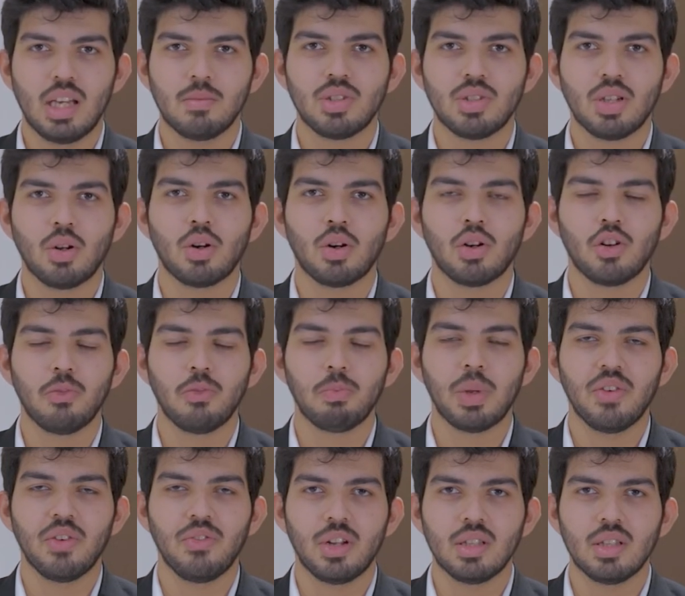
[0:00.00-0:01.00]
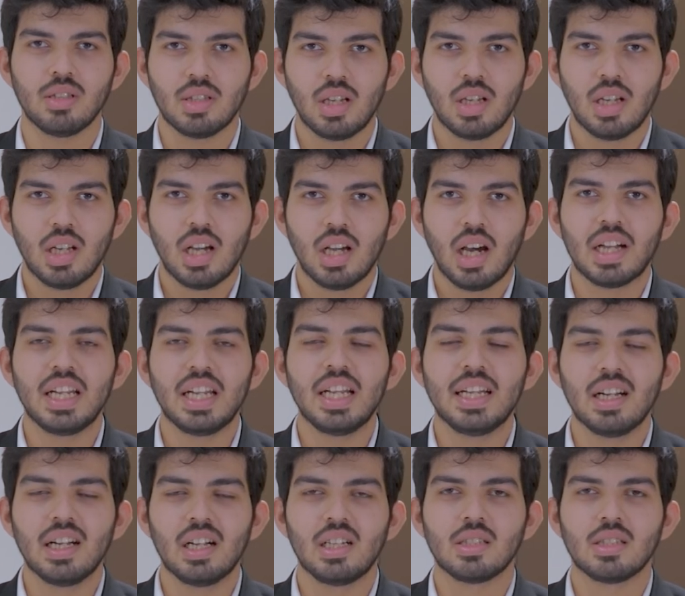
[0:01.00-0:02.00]
names in order of preference, a
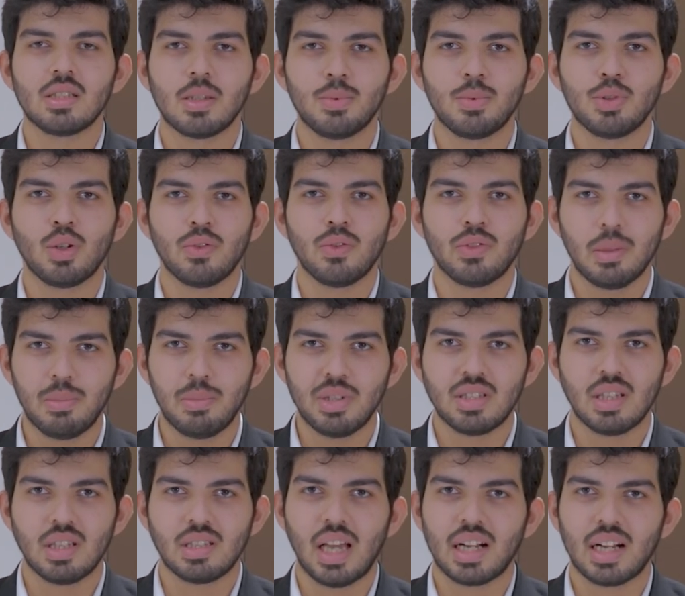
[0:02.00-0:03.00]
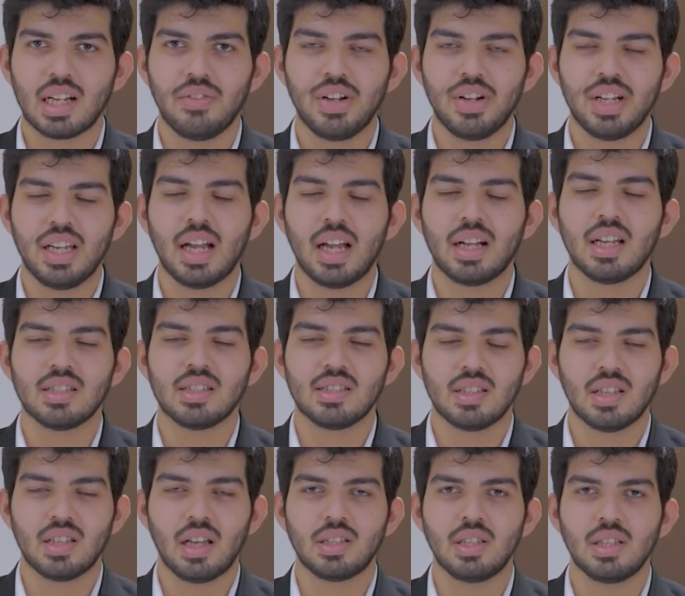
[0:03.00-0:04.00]
detailed description of the business activity and
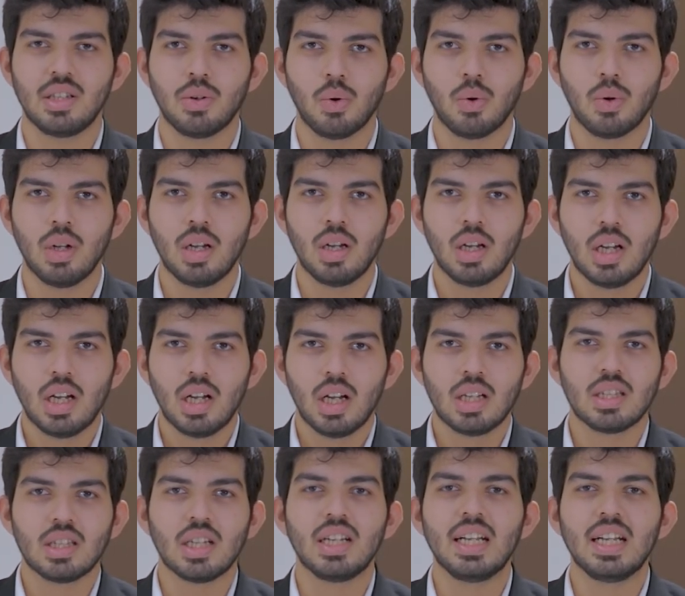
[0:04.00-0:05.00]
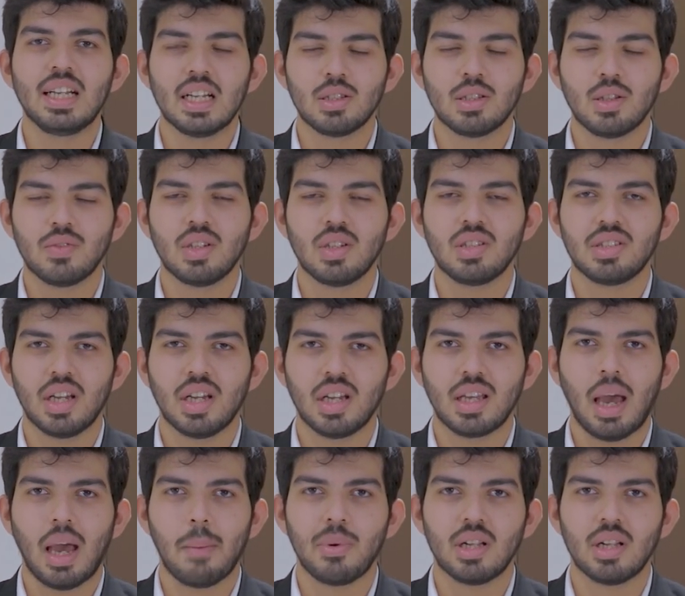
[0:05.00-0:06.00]
SSIC code, the details of the share
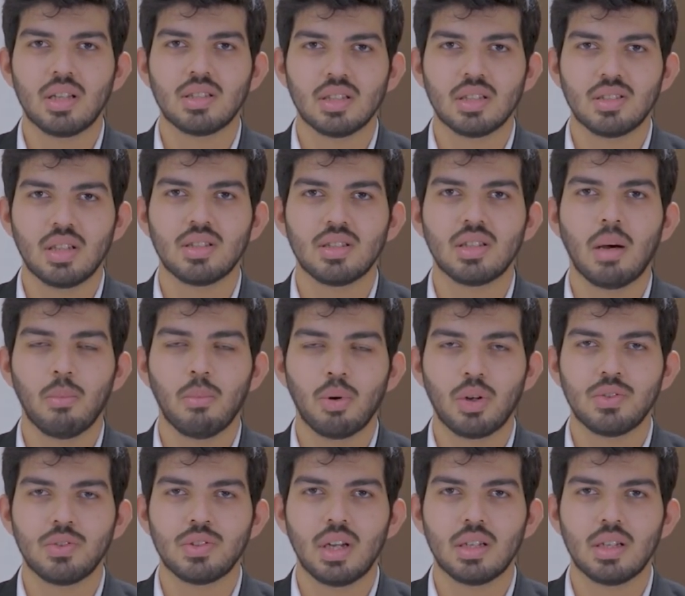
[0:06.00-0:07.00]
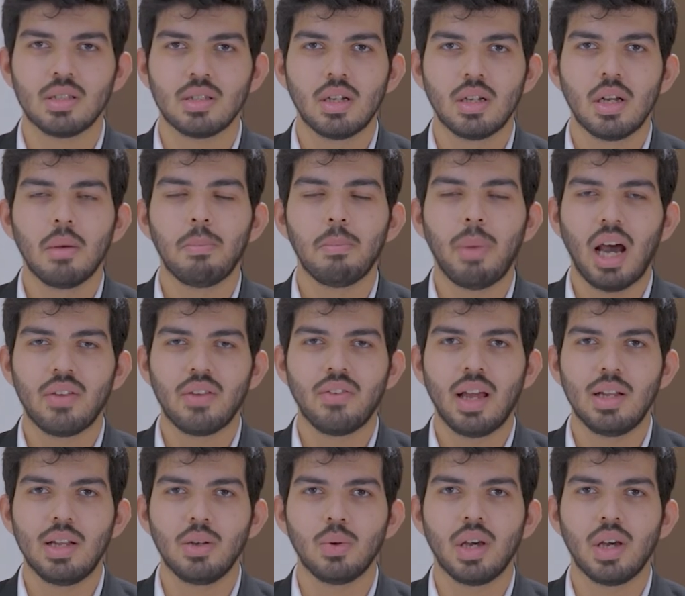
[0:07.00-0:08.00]
capital such as number of shares, par
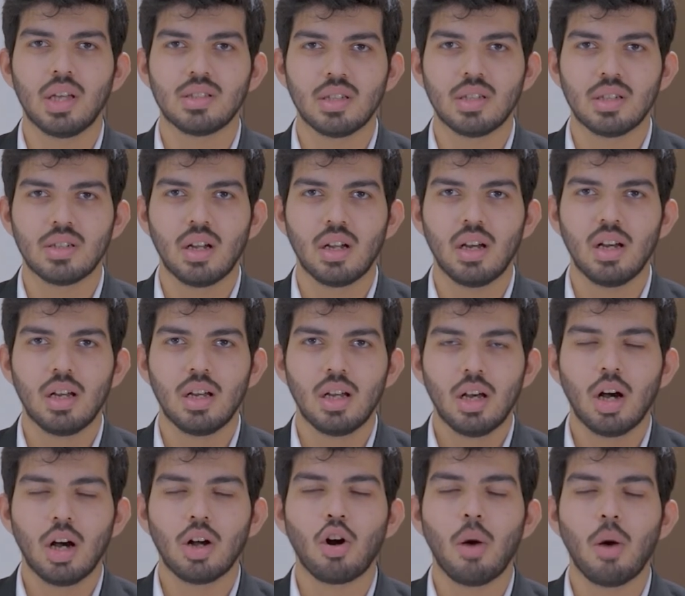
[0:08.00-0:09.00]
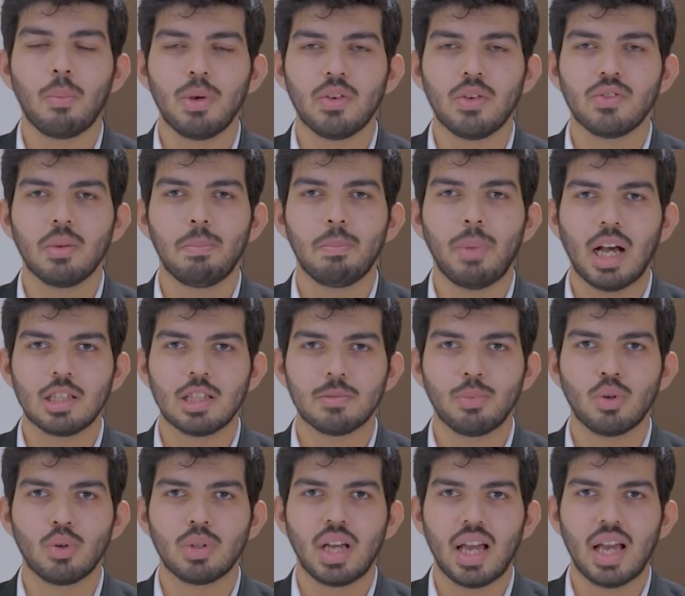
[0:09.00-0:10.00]
value, etc., a copy of the
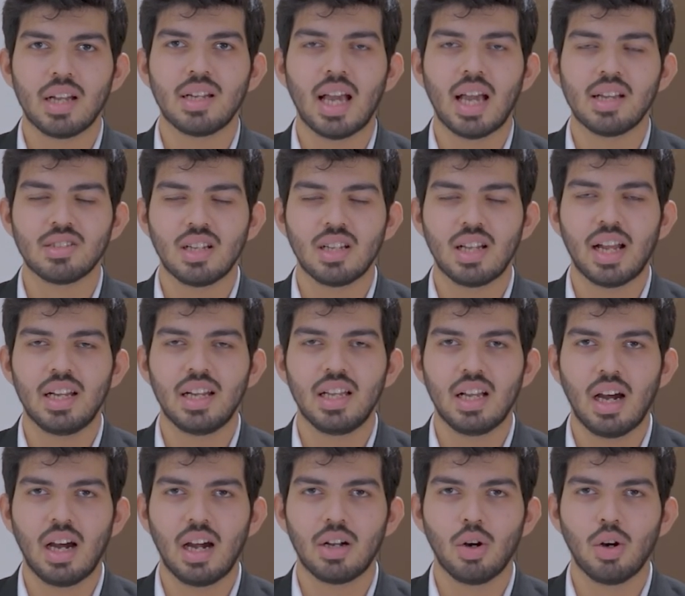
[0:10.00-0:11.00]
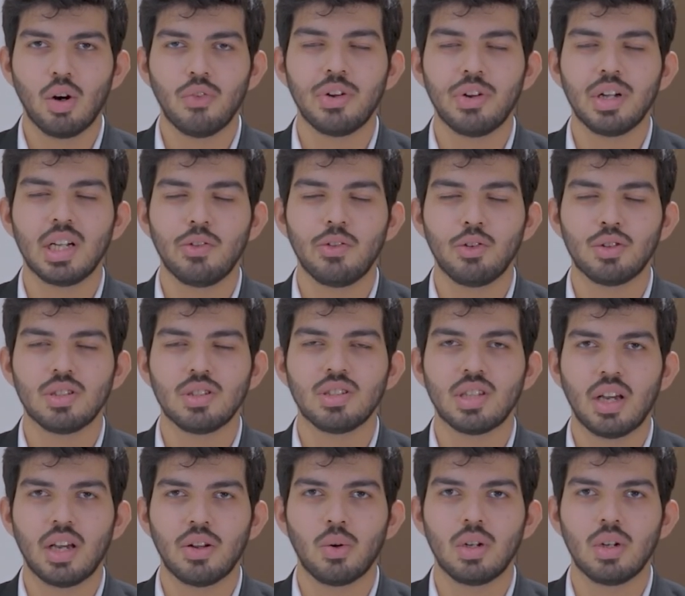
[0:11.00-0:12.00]
passport and national ID card of individual
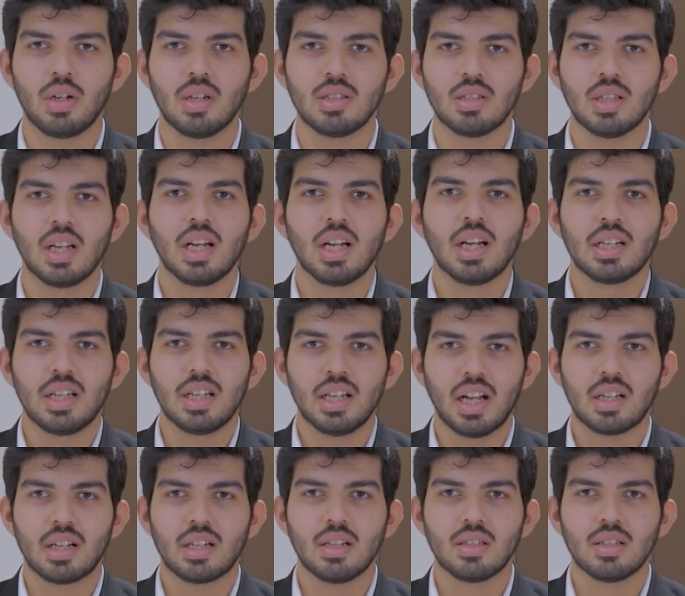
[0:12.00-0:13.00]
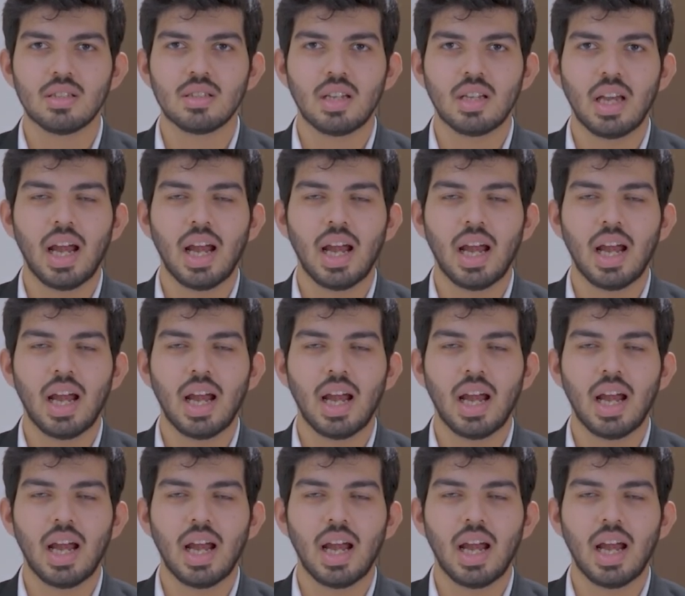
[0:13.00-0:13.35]
shareholders directors